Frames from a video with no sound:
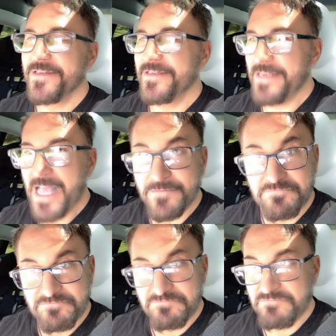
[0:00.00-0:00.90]
not
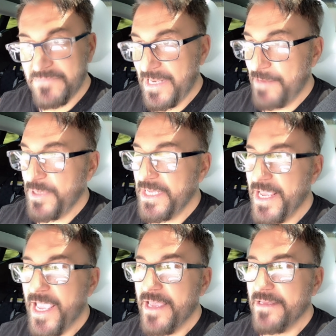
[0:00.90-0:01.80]
that being
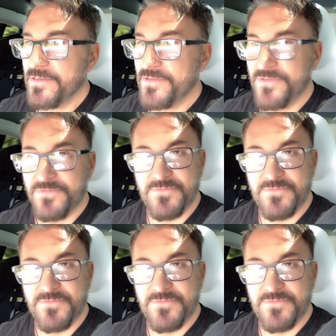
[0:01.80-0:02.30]
gay is,